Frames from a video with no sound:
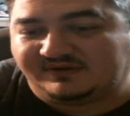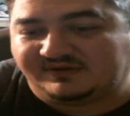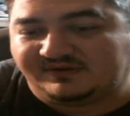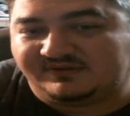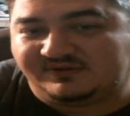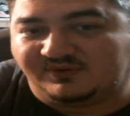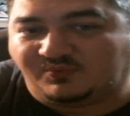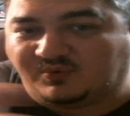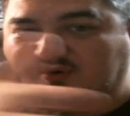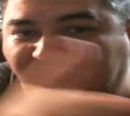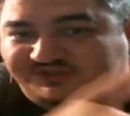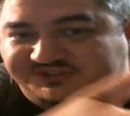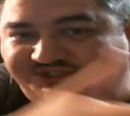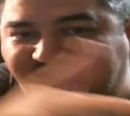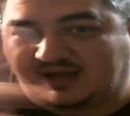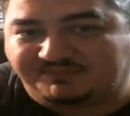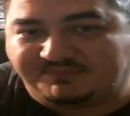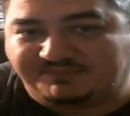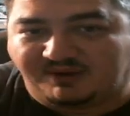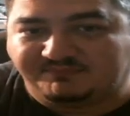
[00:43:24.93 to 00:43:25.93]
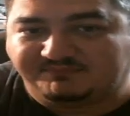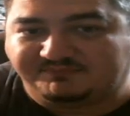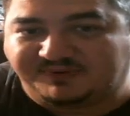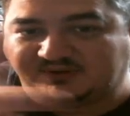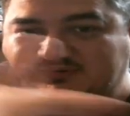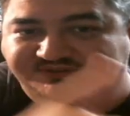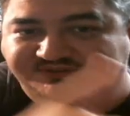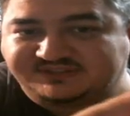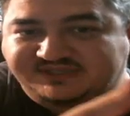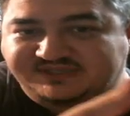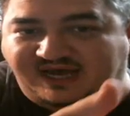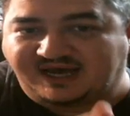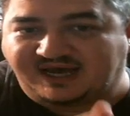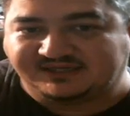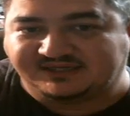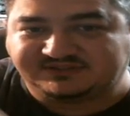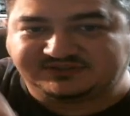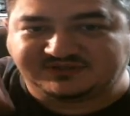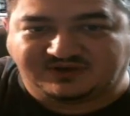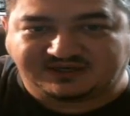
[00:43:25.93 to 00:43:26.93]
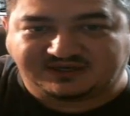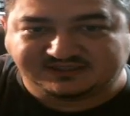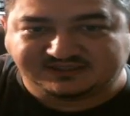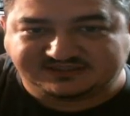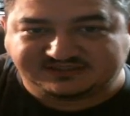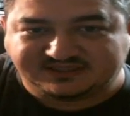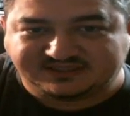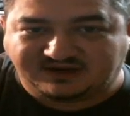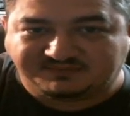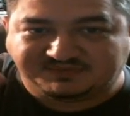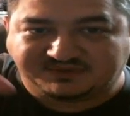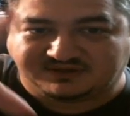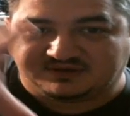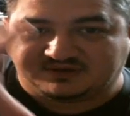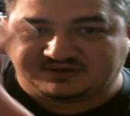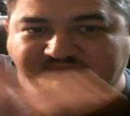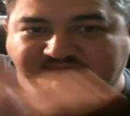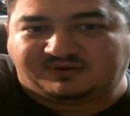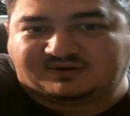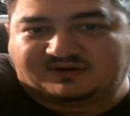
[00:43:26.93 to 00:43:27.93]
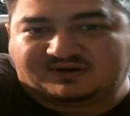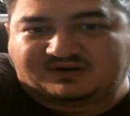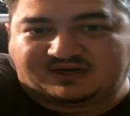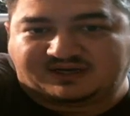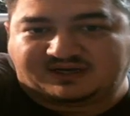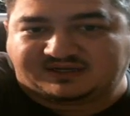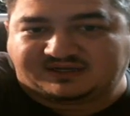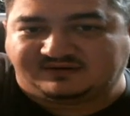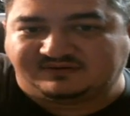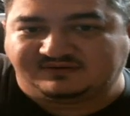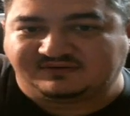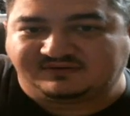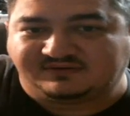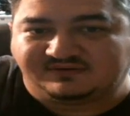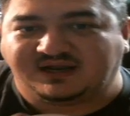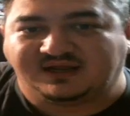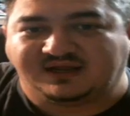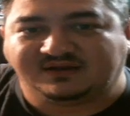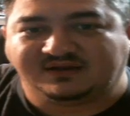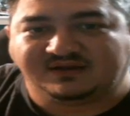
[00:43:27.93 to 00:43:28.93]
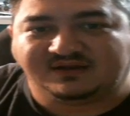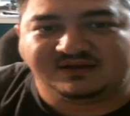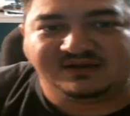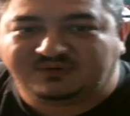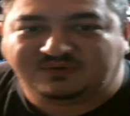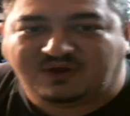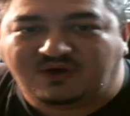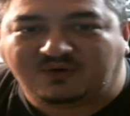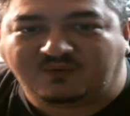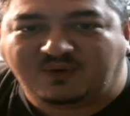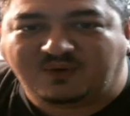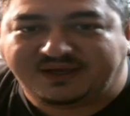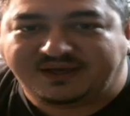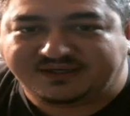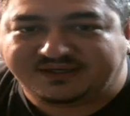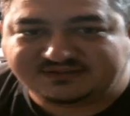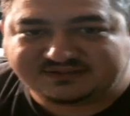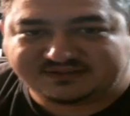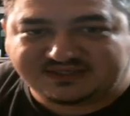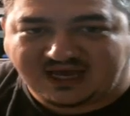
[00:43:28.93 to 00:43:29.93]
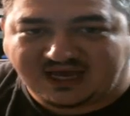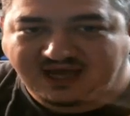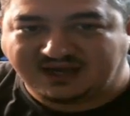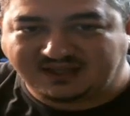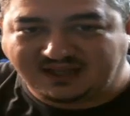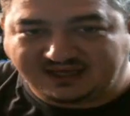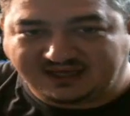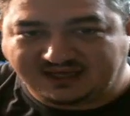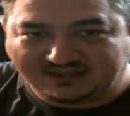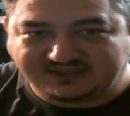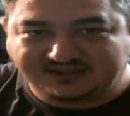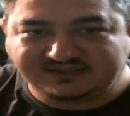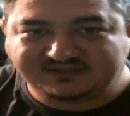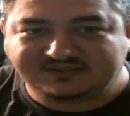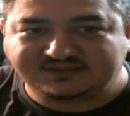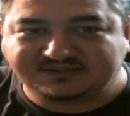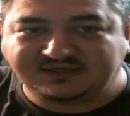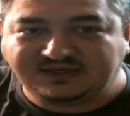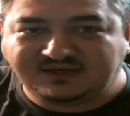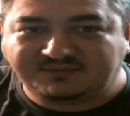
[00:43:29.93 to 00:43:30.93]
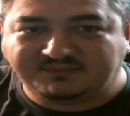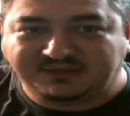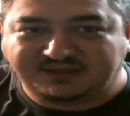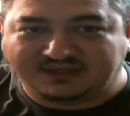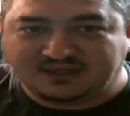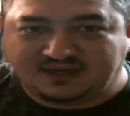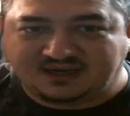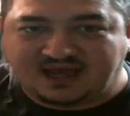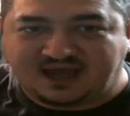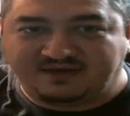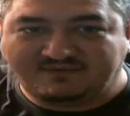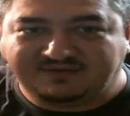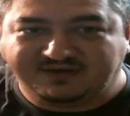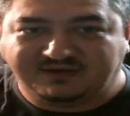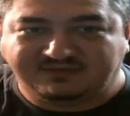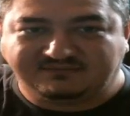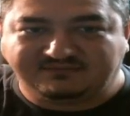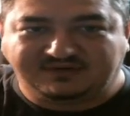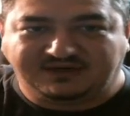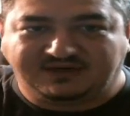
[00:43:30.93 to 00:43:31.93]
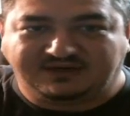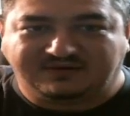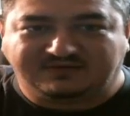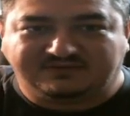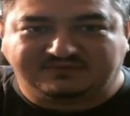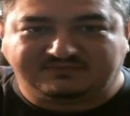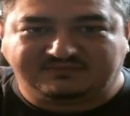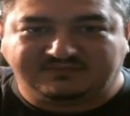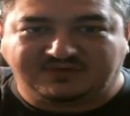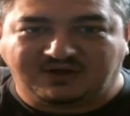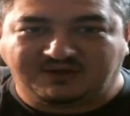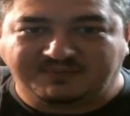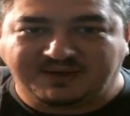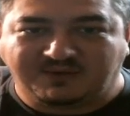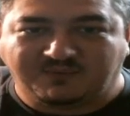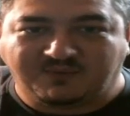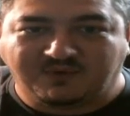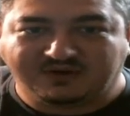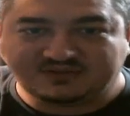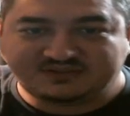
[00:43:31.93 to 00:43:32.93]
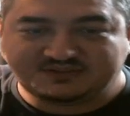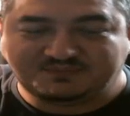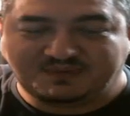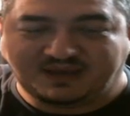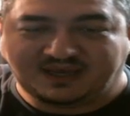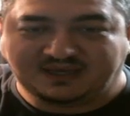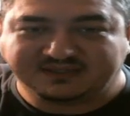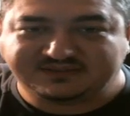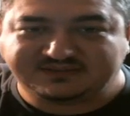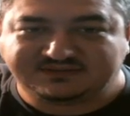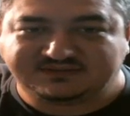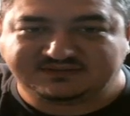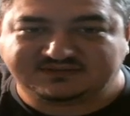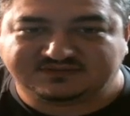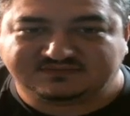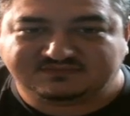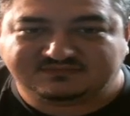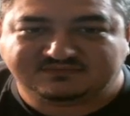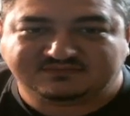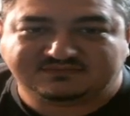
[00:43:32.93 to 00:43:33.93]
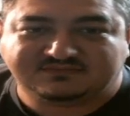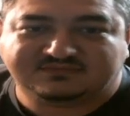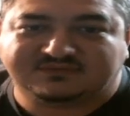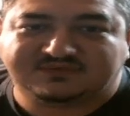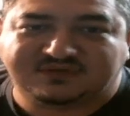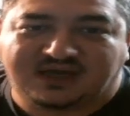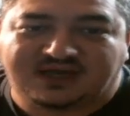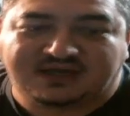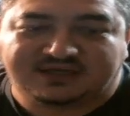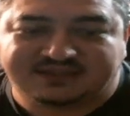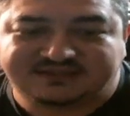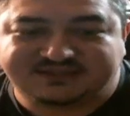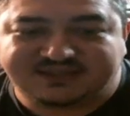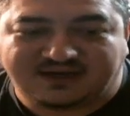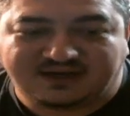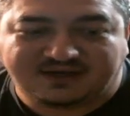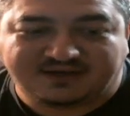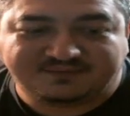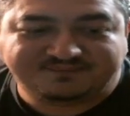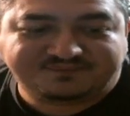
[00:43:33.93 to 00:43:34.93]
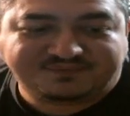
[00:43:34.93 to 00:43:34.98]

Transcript: the workshop on both sides, so I can set up the computer and it can kind of do long ways, kind of like this, but then have it, all my workspace kind of set up.